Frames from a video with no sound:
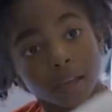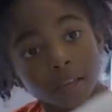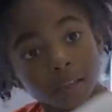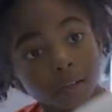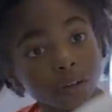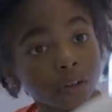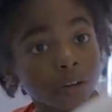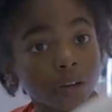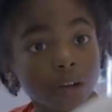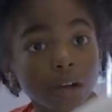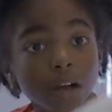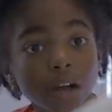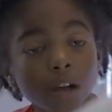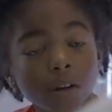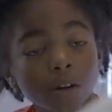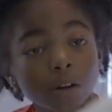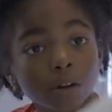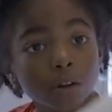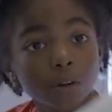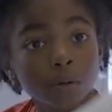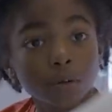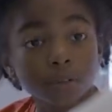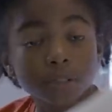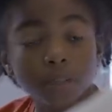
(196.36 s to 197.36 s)
And look, I don't
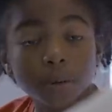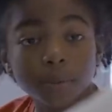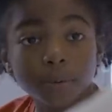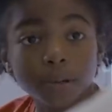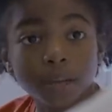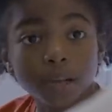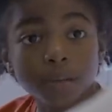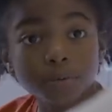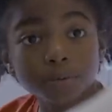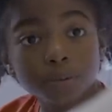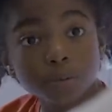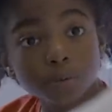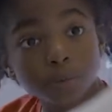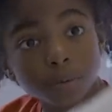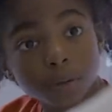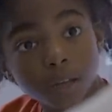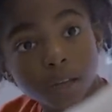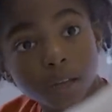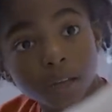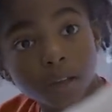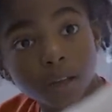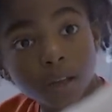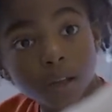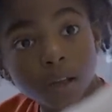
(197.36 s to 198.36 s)
know what type of games you
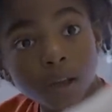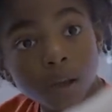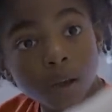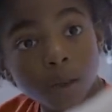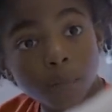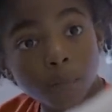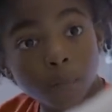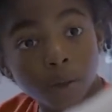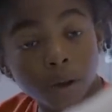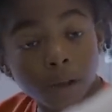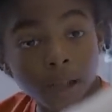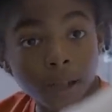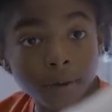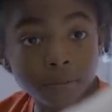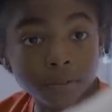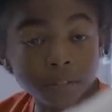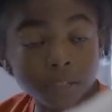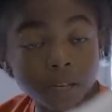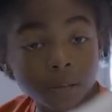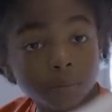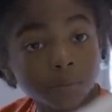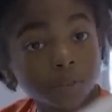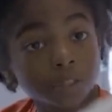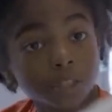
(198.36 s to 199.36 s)
playing, but every
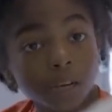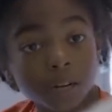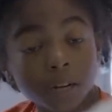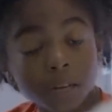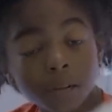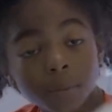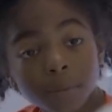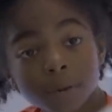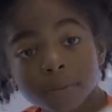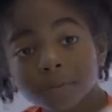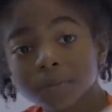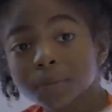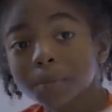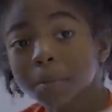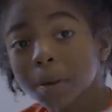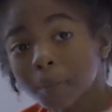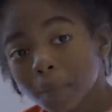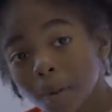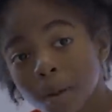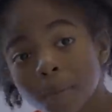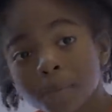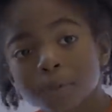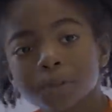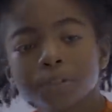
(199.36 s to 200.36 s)
time you try to come after my
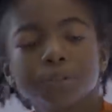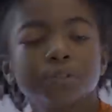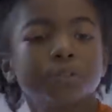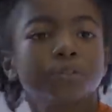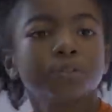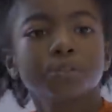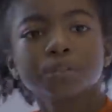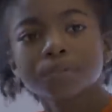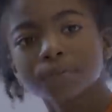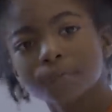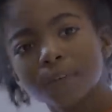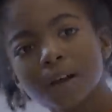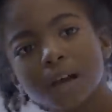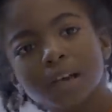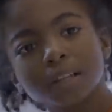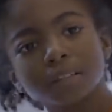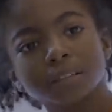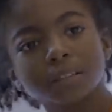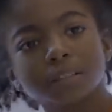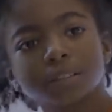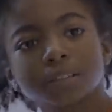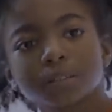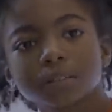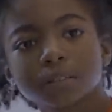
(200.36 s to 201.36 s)
mama, you some
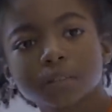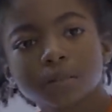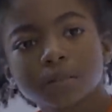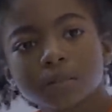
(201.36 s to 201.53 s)
violence.